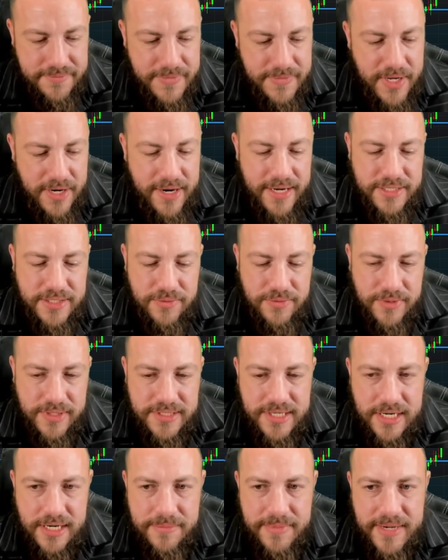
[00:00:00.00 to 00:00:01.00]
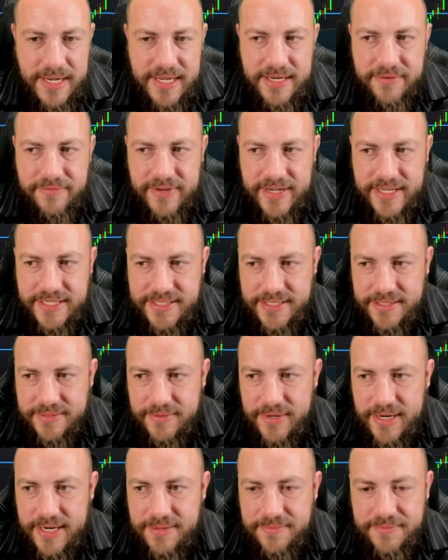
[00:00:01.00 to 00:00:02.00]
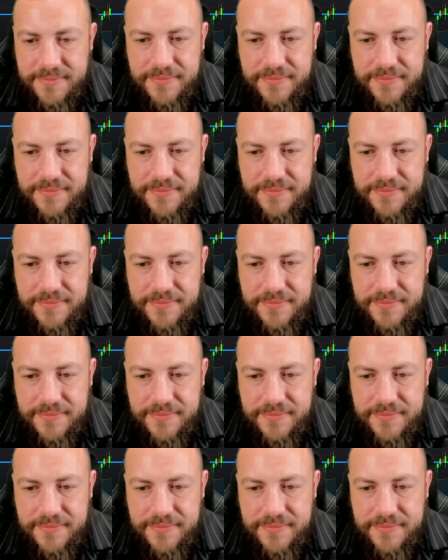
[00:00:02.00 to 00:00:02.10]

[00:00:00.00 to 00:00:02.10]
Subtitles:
Alright, so we're going to talk about investing, right?